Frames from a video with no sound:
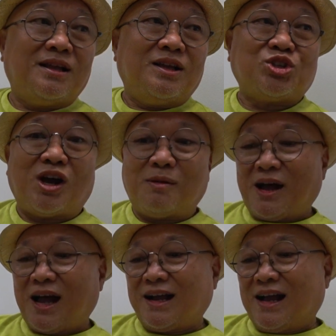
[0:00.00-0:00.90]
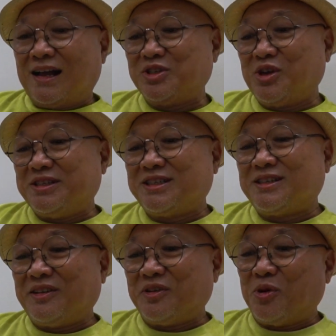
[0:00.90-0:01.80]
So I'm a Hakka, so I just
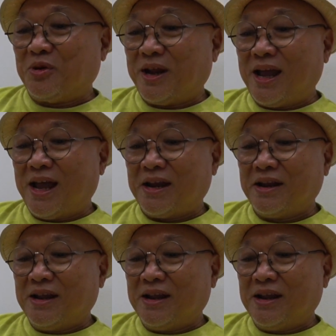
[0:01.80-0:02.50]
want to go there and